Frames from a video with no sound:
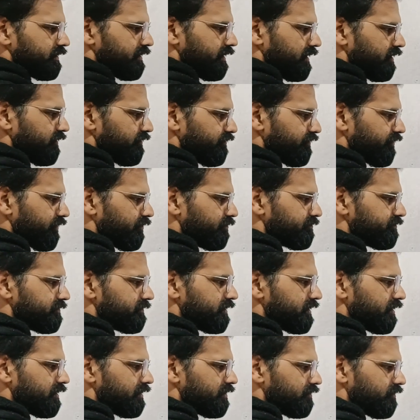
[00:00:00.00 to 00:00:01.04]
Then from
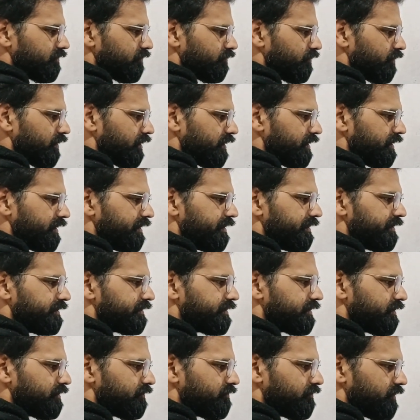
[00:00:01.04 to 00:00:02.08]
the word
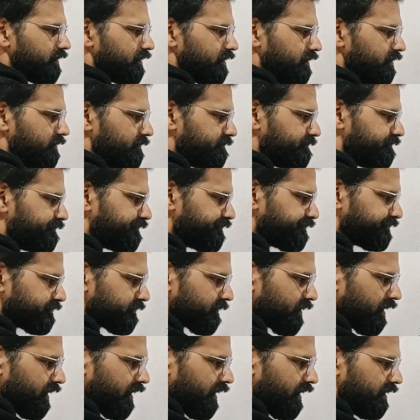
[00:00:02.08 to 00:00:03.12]
interval,
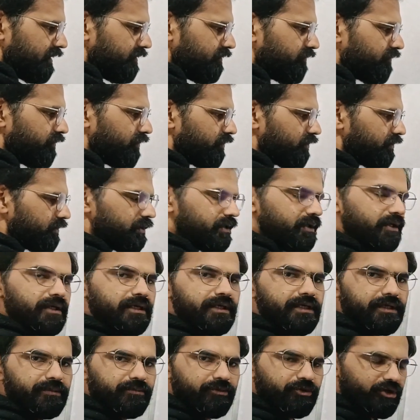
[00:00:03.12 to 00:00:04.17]
I for
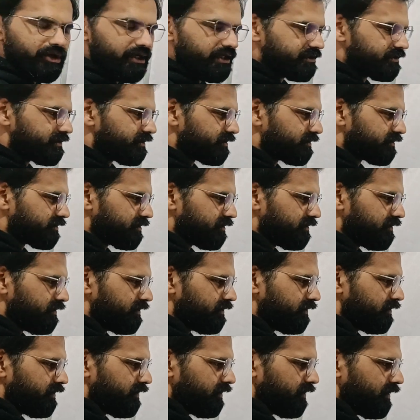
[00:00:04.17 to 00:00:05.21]
immunization,
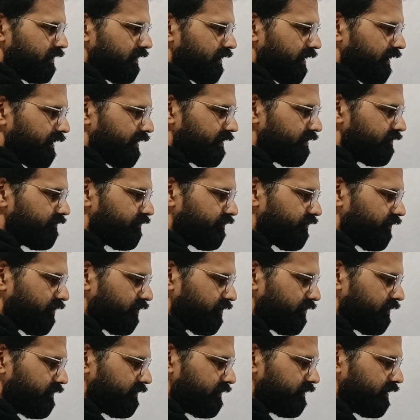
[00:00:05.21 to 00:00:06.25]
N
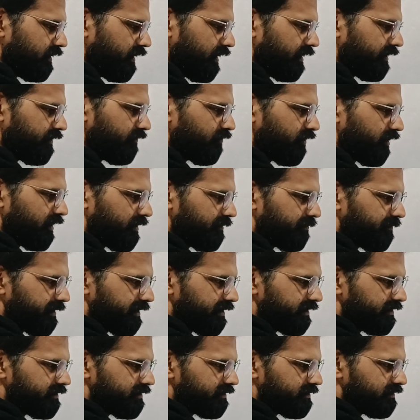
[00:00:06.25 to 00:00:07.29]
for
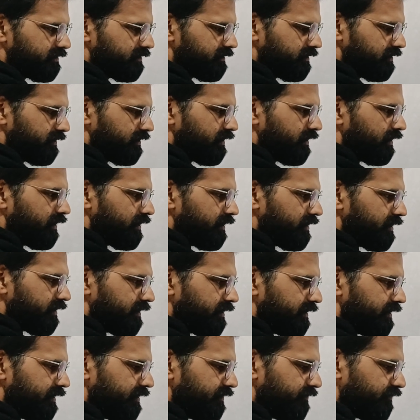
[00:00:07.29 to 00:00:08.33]
environment,
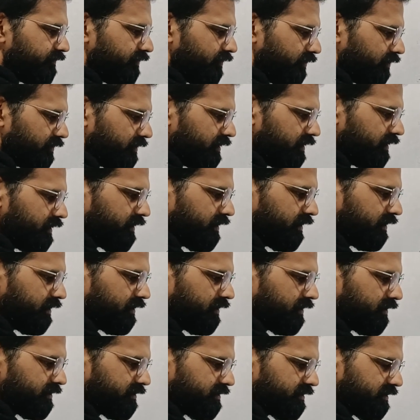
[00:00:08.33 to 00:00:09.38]
T for
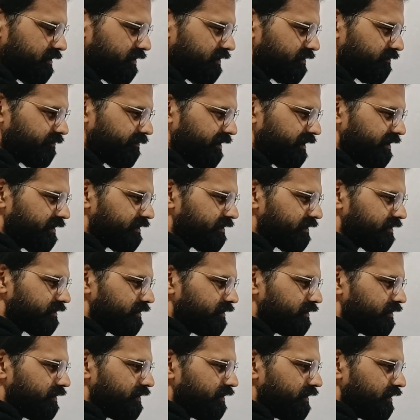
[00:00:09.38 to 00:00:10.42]
treatment,
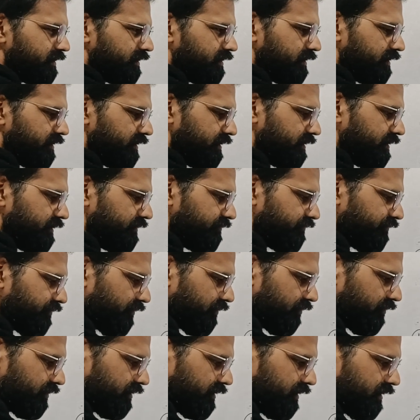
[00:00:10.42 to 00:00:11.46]
E
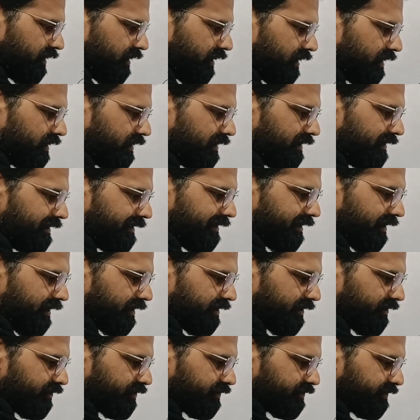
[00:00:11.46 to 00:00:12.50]
for early
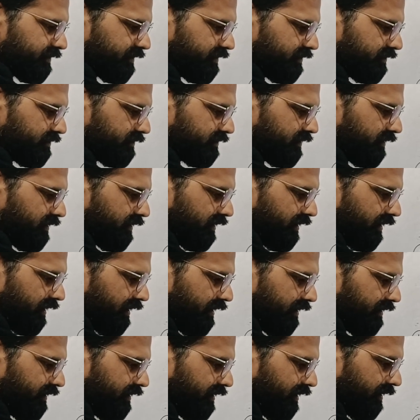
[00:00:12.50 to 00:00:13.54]
diagnosis
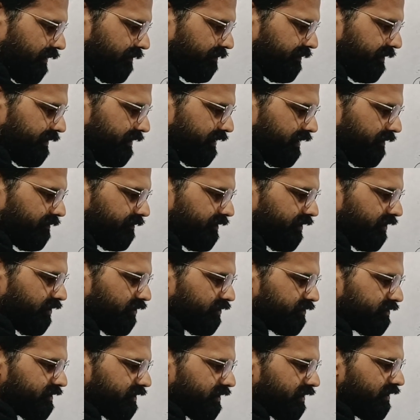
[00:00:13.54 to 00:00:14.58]
and
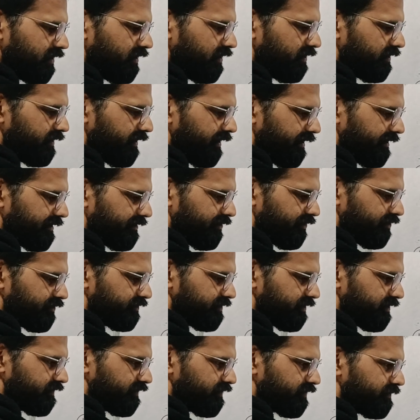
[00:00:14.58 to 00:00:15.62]
epidemiological
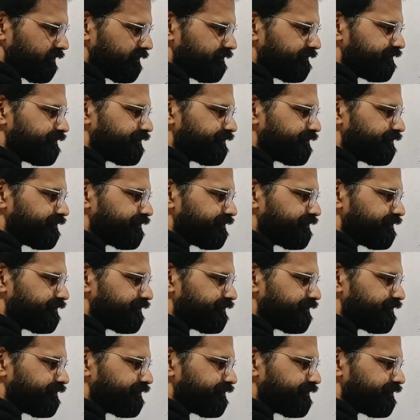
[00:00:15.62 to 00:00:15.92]
diagnosis,